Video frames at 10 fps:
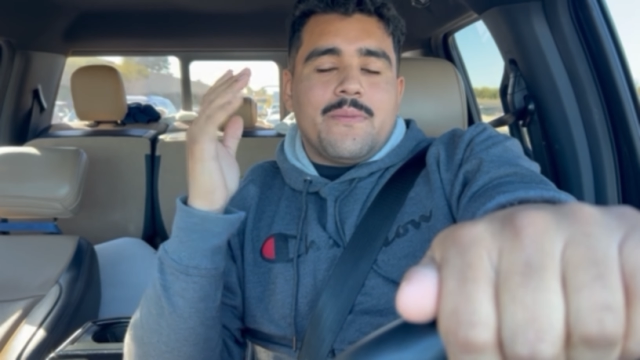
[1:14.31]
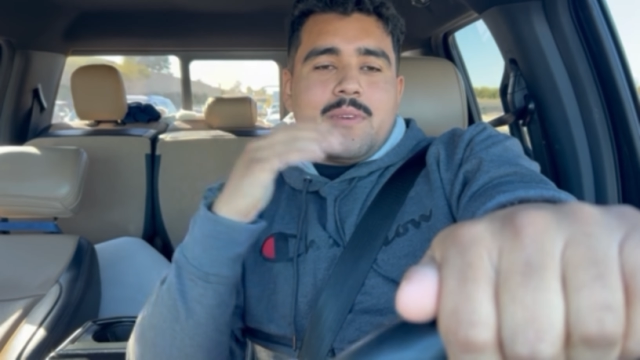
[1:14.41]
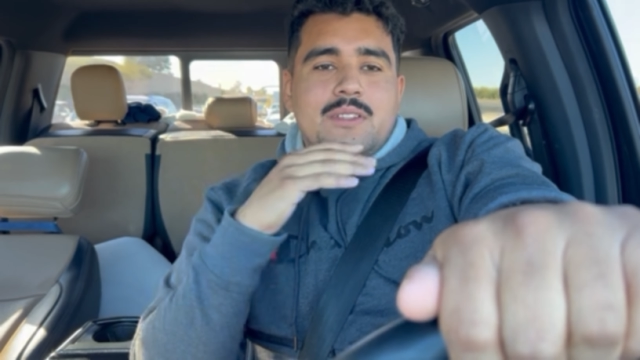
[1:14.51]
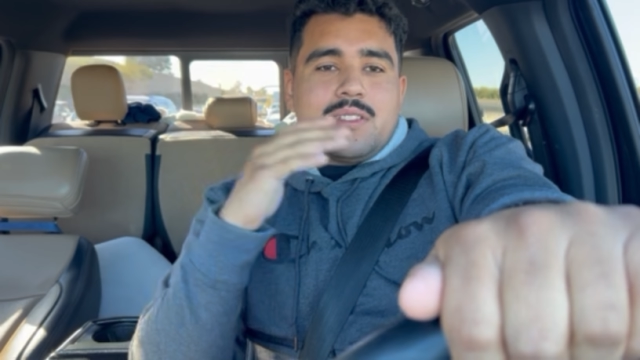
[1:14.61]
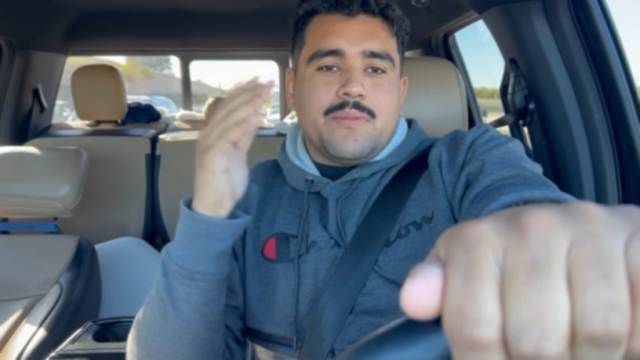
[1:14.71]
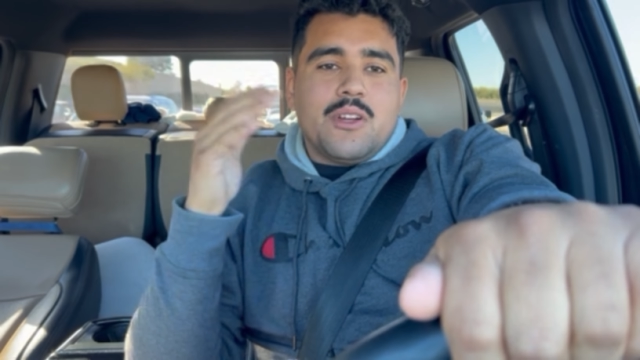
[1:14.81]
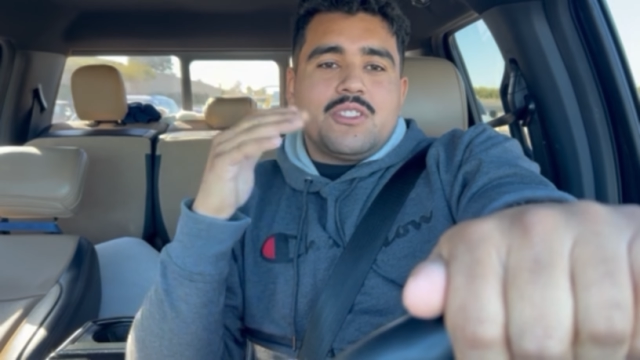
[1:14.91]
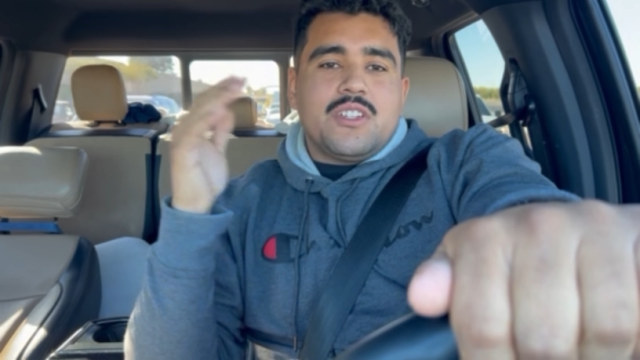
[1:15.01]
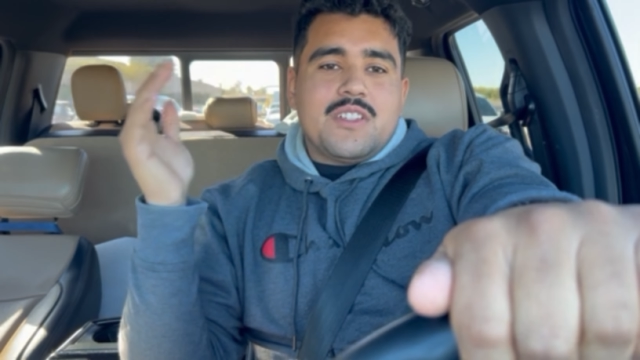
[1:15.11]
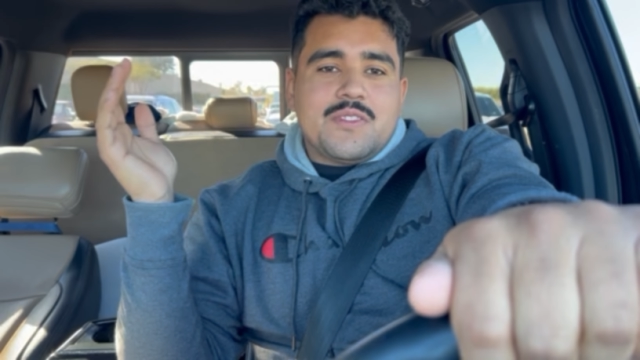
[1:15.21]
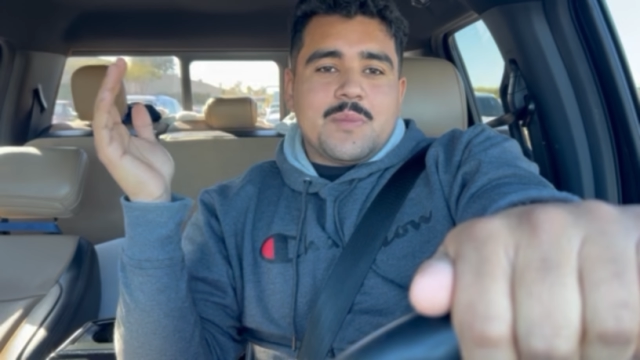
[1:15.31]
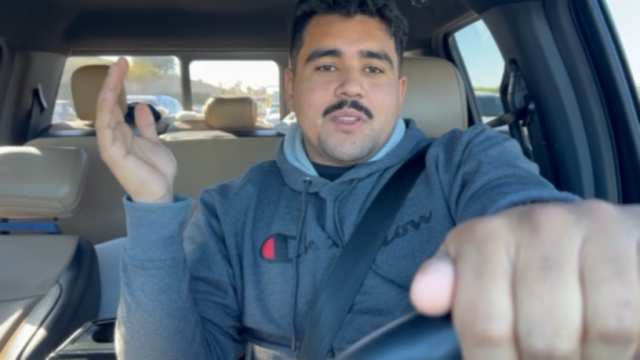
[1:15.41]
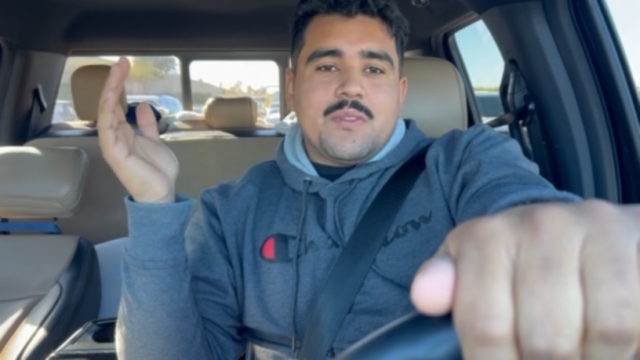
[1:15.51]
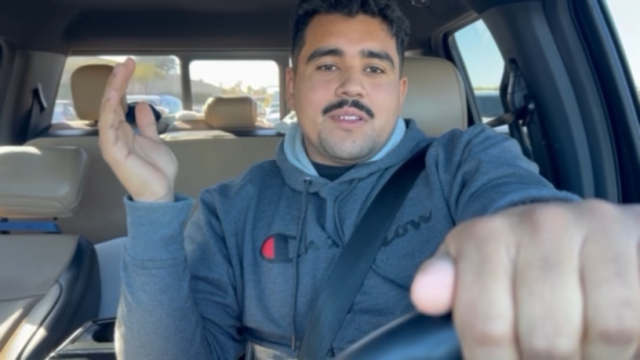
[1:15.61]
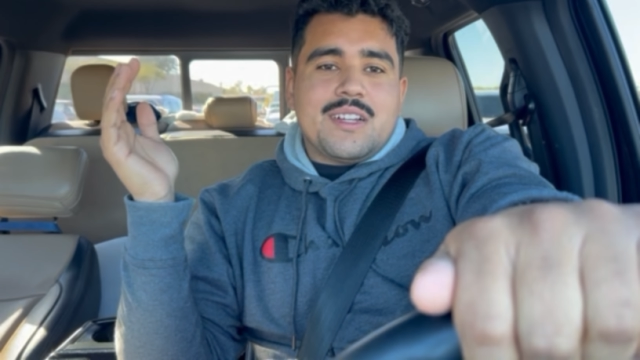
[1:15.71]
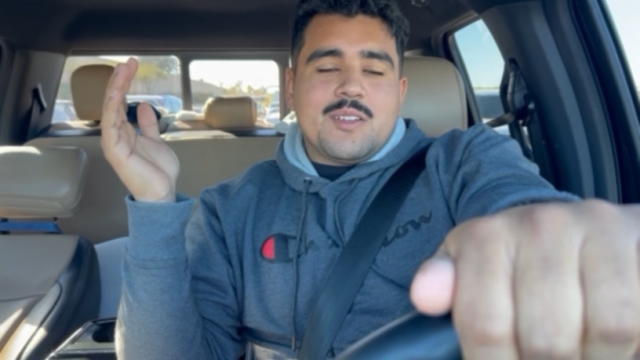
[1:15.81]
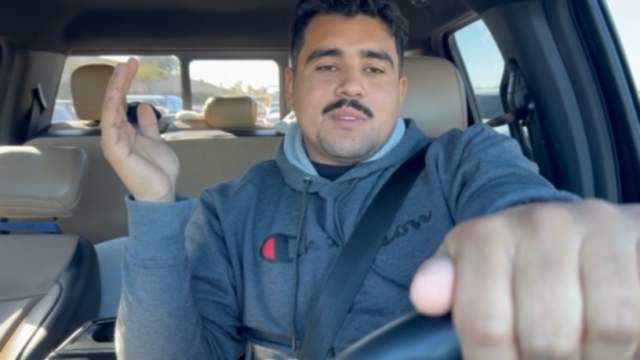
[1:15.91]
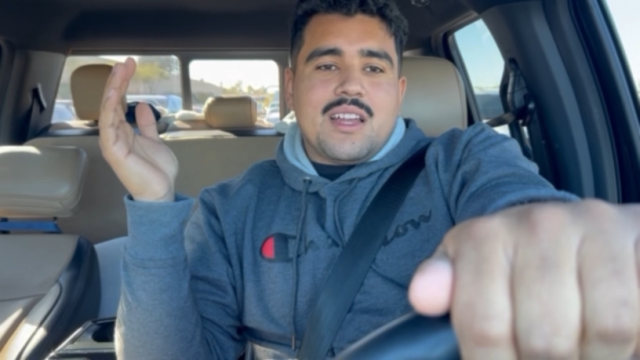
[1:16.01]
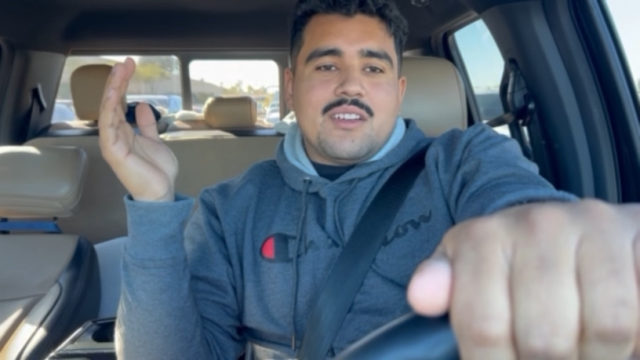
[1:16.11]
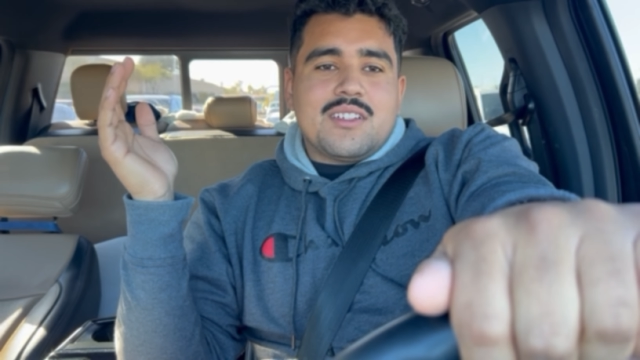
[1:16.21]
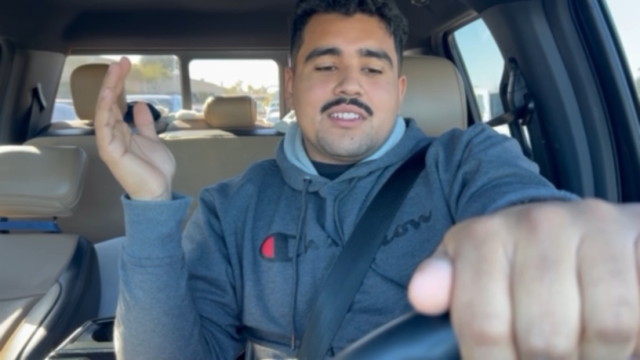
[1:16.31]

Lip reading: first version of something when it comes out,